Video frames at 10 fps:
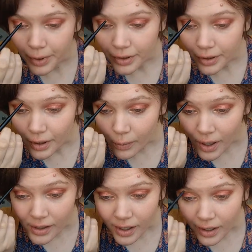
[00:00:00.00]
But you know
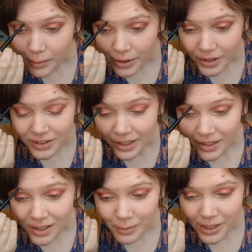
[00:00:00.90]
what? I'm
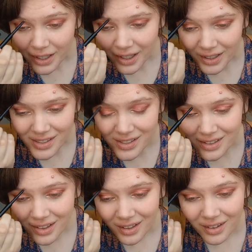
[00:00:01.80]
excited because